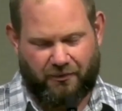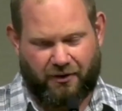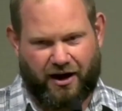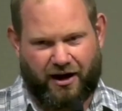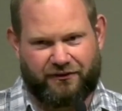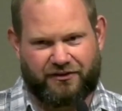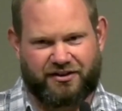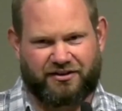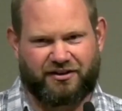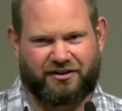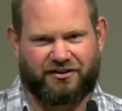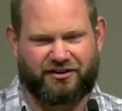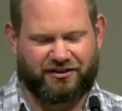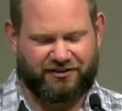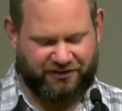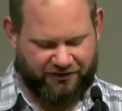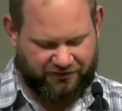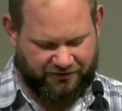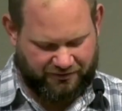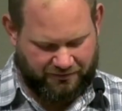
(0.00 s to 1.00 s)
obviously,
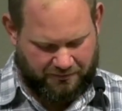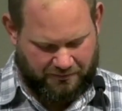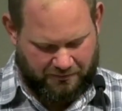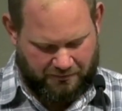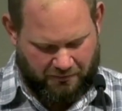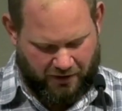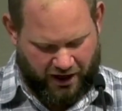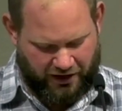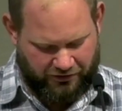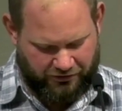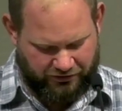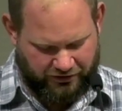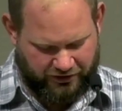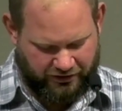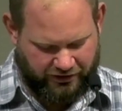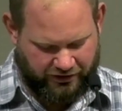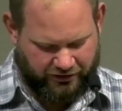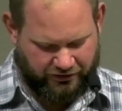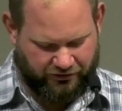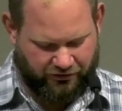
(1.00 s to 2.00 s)
this is modeled
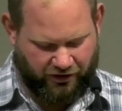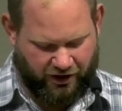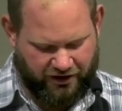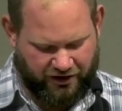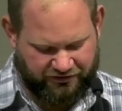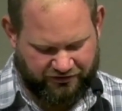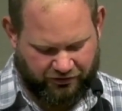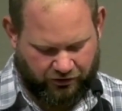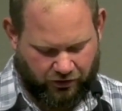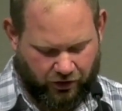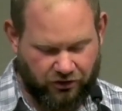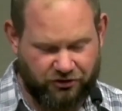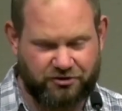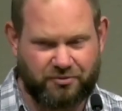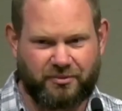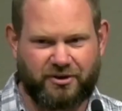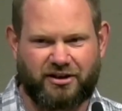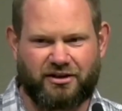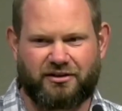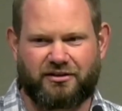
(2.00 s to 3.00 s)
in, in Christ, our
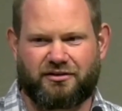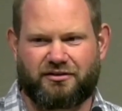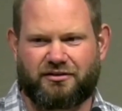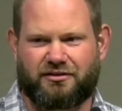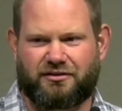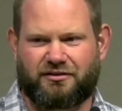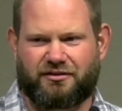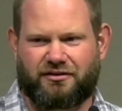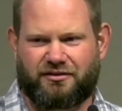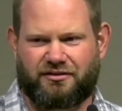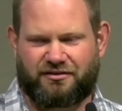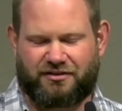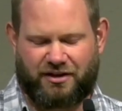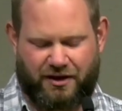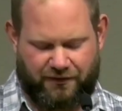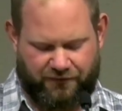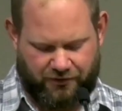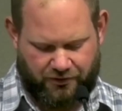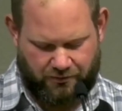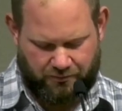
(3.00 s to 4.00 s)
ultimate
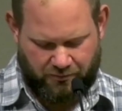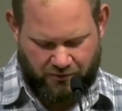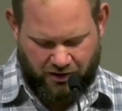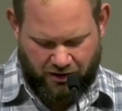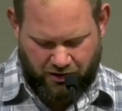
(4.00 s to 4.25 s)
Savior,